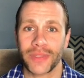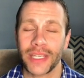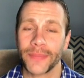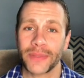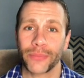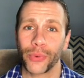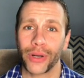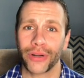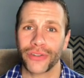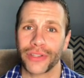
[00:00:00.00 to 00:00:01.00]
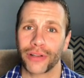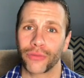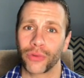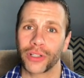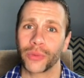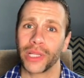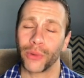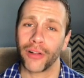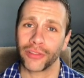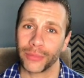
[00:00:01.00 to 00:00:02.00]
tips and pointers that have worked really
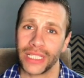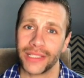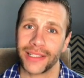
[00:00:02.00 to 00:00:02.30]
well for me